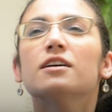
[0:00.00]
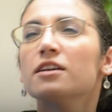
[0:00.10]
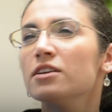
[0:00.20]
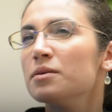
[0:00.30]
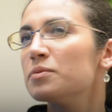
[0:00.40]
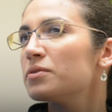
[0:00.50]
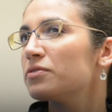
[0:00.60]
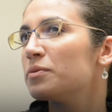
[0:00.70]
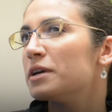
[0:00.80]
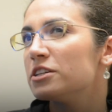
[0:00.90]
can you give me more
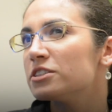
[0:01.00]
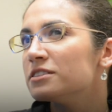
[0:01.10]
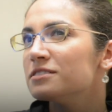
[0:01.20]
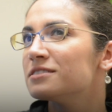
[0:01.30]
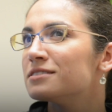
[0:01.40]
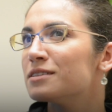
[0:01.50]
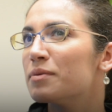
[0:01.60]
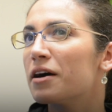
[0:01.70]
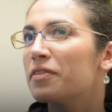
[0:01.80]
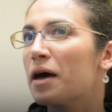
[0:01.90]
information
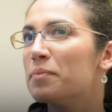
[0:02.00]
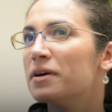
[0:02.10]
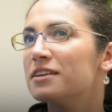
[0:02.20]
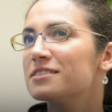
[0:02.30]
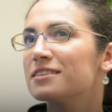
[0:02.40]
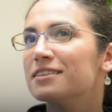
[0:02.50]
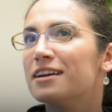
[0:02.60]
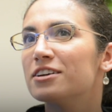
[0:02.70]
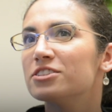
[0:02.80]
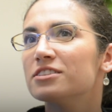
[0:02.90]
about that penicillin
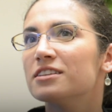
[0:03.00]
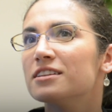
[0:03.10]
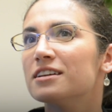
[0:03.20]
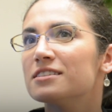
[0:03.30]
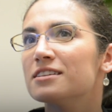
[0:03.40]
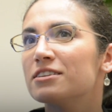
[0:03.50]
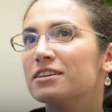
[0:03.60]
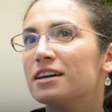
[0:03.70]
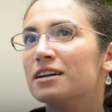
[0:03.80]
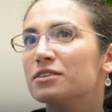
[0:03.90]
allergy thing? That
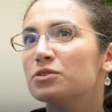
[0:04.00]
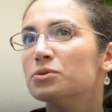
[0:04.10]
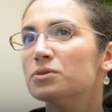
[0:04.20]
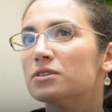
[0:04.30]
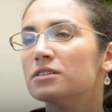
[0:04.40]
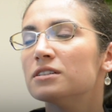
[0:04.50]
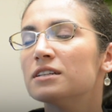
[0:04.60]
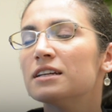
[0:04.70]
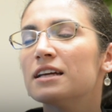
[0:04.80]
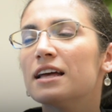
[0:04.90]
sounded kind of cool.
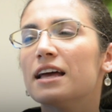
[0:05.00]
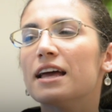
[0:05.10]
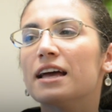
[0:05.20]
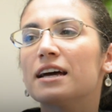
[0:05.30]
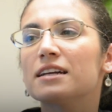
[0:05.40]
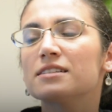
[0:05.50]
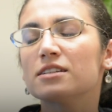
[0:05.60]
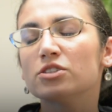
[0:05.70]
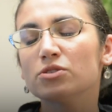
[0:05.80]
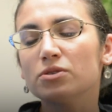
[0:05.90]
And I
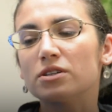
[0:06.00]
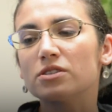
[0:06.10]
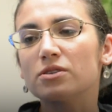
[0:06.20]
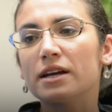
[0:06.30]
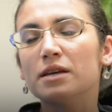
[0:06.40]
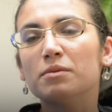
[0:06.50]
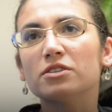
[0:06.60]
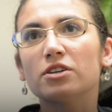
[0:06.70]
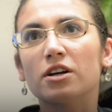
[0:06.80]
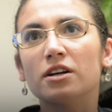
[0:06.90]
said, sure. So I
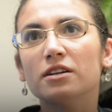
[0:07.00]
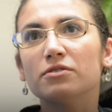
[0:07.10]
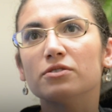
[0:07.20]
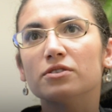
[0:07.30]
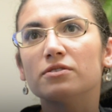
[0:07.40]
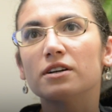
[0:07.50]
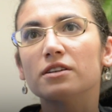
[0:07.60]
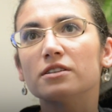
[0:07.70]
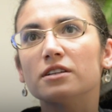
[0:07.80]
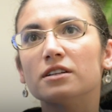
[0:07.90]
emailed her and a few of our
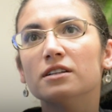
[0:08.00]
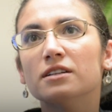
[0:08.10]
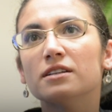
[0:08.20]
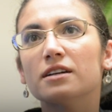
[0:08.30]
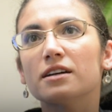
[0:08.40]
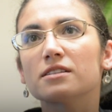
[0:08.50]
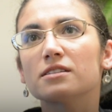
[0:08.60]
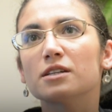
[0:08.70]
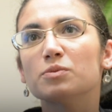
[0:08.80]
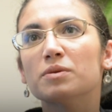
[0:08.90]
other
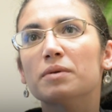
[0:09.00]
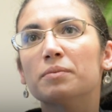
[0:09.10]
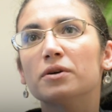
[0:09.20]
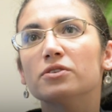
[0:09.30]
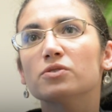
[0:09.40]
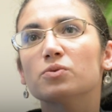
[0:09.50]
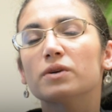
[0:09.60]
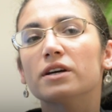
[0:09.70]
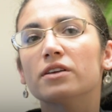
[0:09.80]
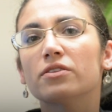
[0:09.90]
SSHP members
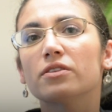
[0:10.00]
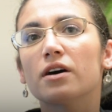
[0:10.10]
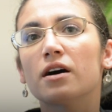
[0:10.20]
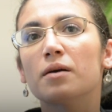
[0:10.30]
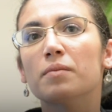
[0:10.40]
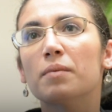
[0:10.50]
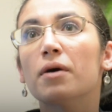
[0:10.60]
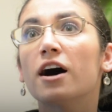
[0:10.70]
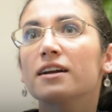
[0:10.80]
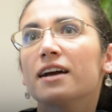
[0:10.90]
with a
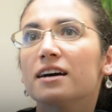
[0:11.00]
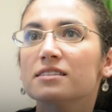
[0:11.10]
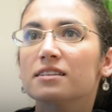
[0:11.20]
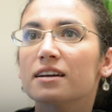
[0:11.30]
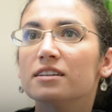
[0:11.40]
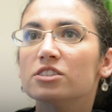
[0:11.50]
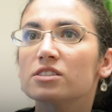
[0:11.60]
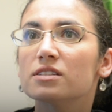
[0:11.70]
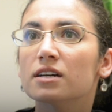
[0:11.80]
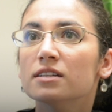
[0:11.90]
podcast that I had
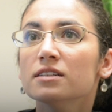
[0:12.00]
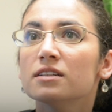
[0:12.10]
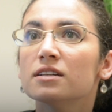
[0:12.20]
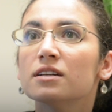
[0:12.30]
just done